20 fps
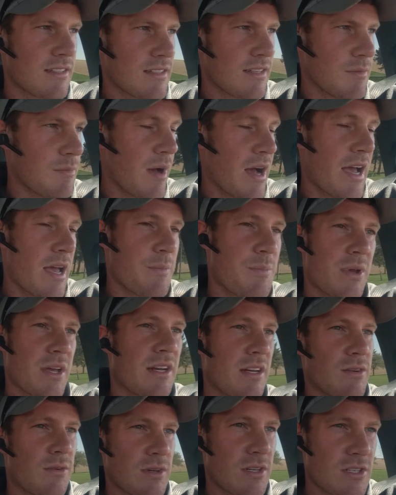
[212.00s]
in my
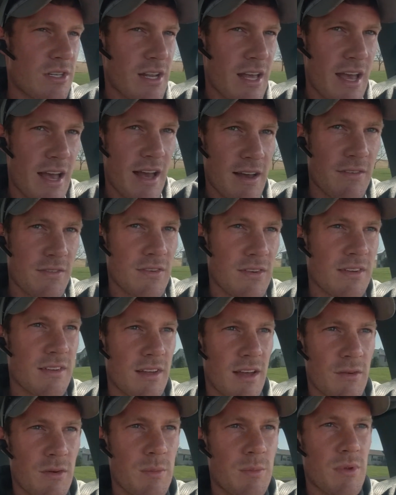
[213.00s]
opinion, we should have
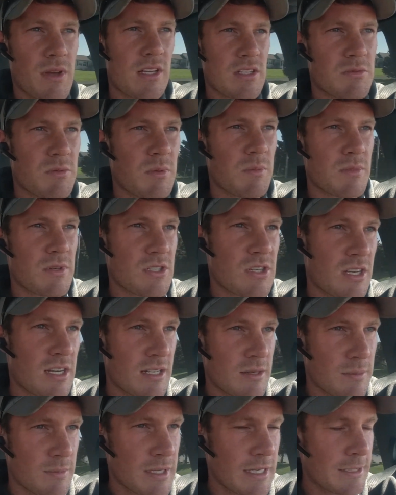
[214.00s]
a replacement
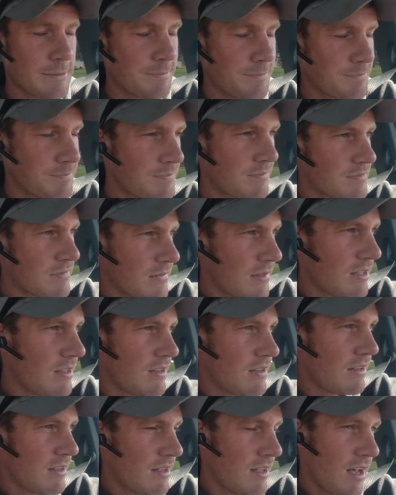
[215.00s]
machine, but
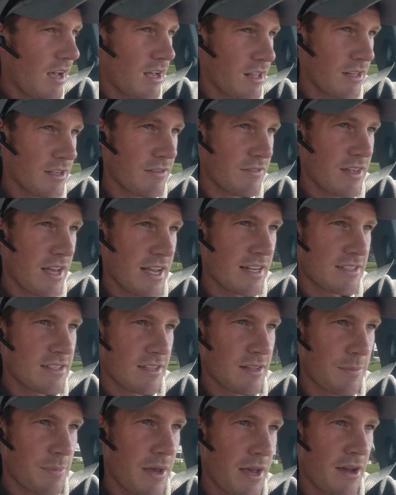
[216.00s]
I'll leave that
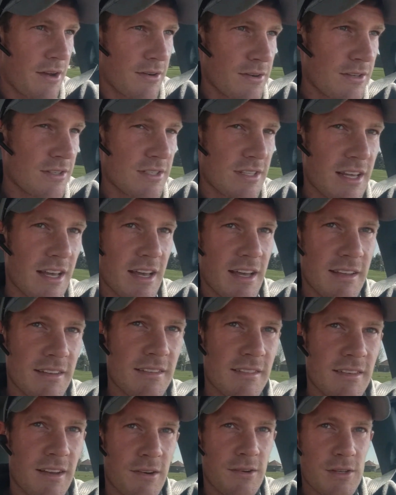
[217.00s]
to the powers that
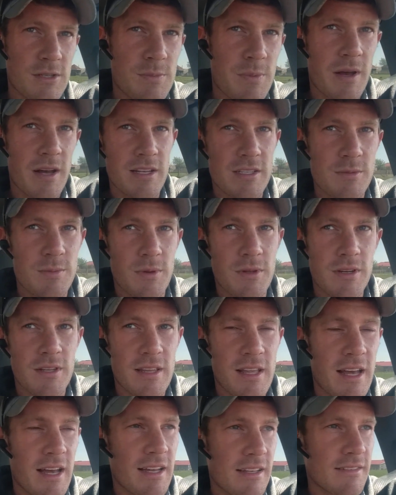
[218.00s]
are responsible to
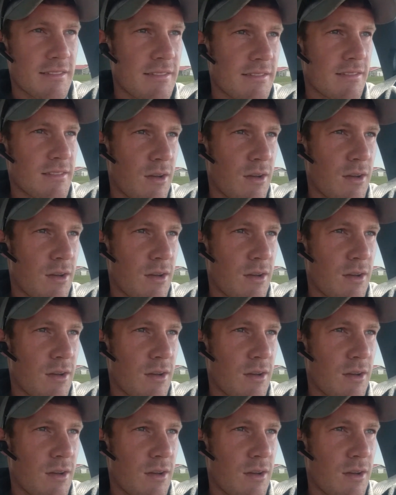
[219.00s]
that.